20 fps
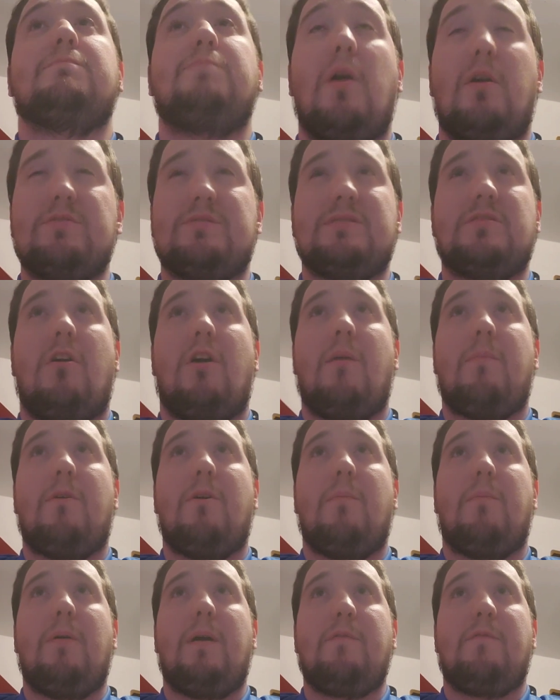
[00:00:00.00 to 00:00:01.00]
Bo
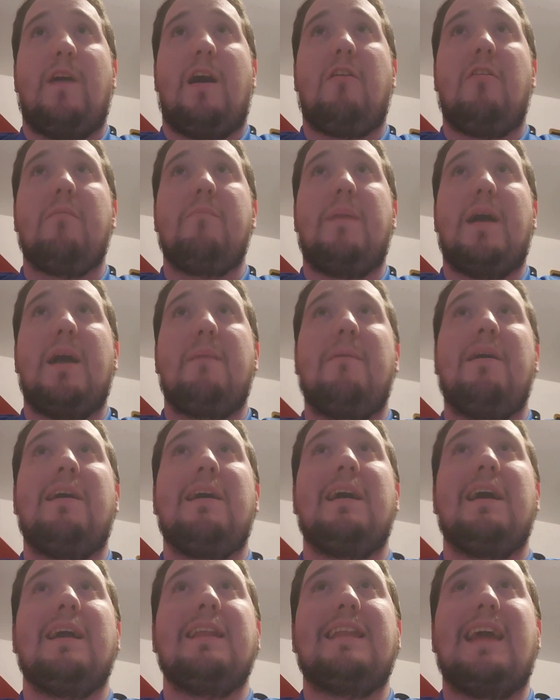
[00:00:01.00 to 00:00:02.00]
Scarborough played for Alabama,
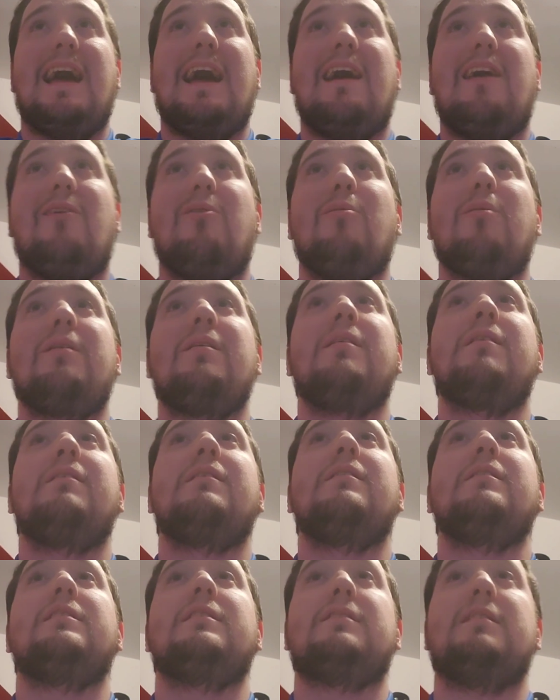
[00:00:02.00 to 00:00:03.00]
and now
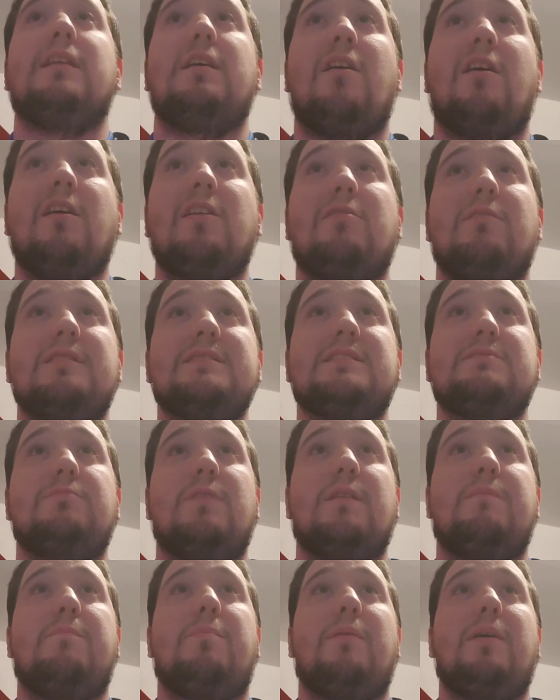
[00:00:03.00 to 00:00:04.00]
DeAndre
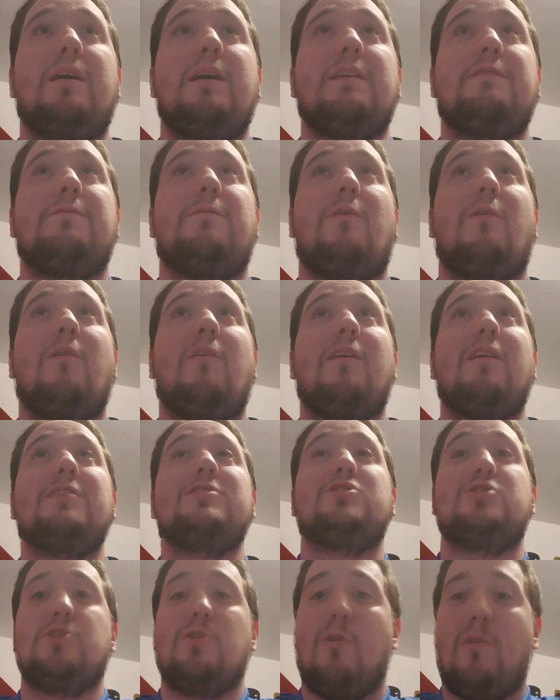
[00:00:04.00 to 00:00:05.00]
Swift played for
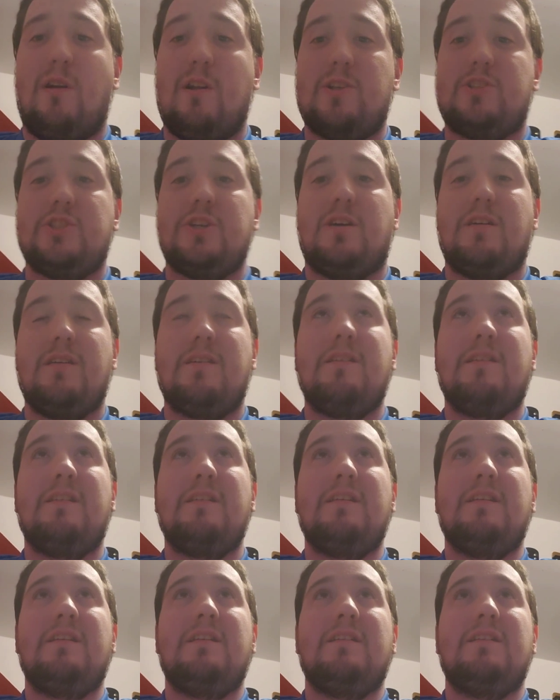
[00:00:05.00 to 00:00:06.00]
Georgia.
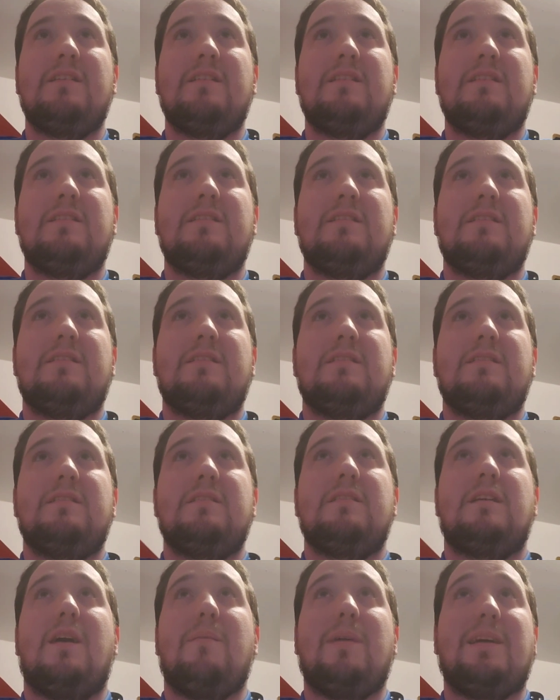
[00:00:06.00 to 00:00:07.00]

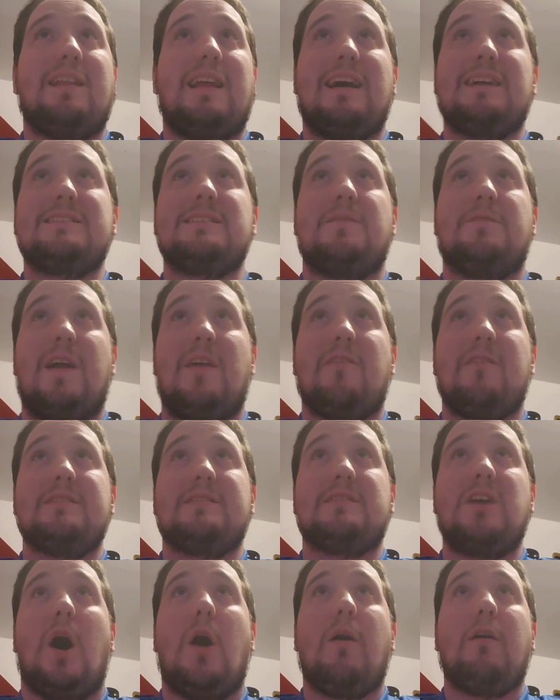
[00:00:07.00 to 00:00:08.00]
I mean, that's a very
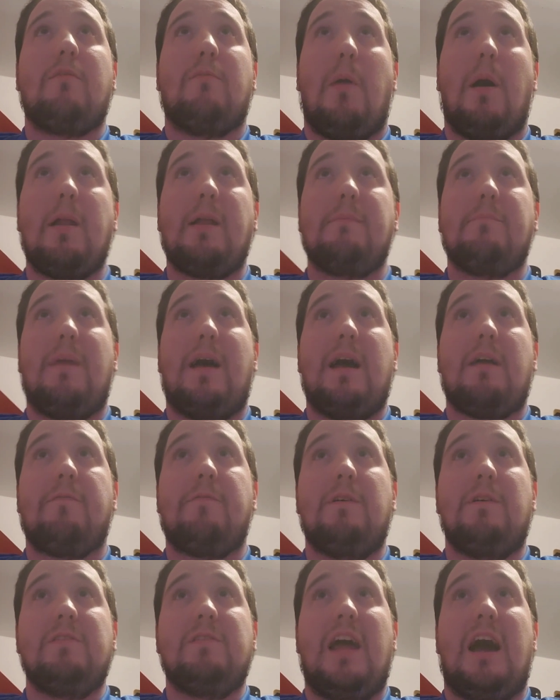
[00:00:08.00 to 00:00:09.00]
solid running back
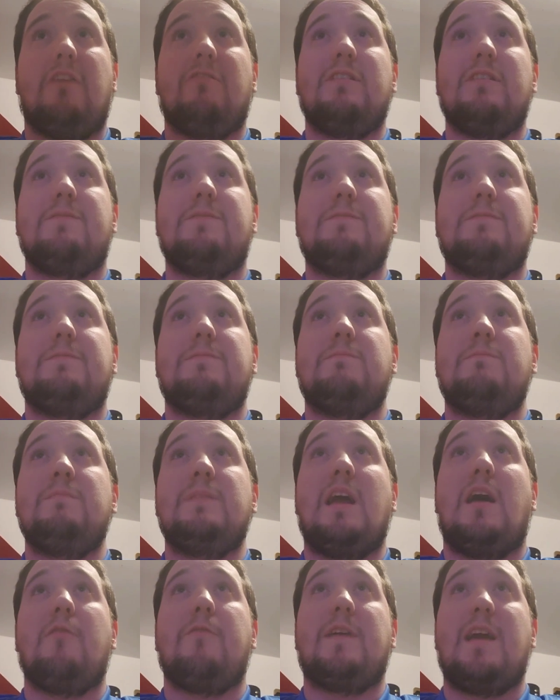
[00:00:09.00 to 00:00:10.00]
field. Now if
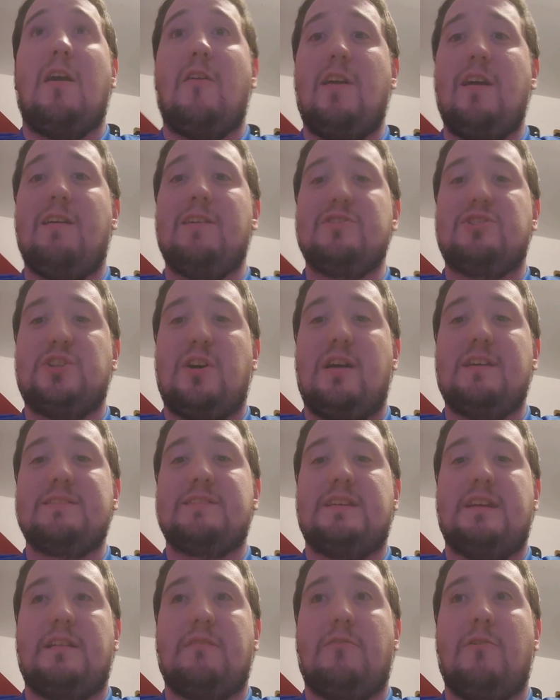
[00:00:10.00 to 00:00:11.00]
Kerryon
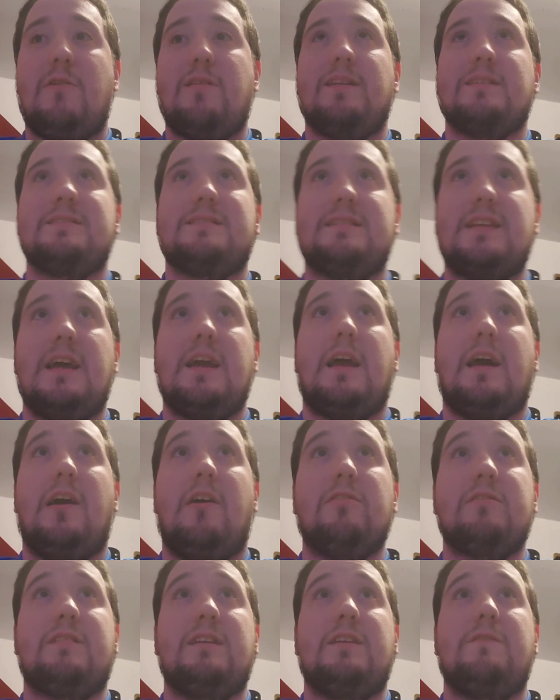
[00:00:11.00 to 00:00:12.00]
Johnson can learn to stay
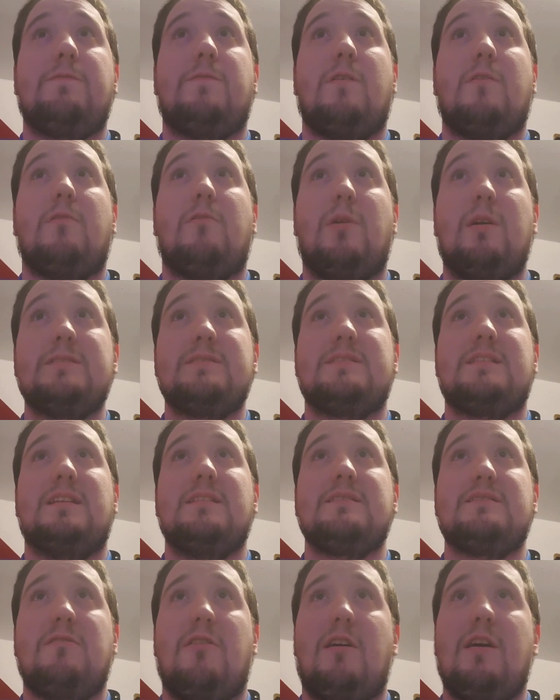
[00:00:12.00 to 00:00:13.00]
healthy for once in
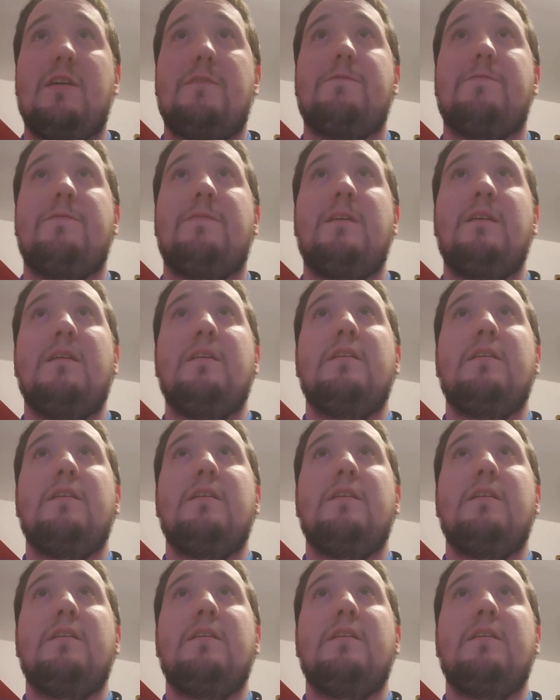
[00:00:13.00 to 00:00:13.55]
his life,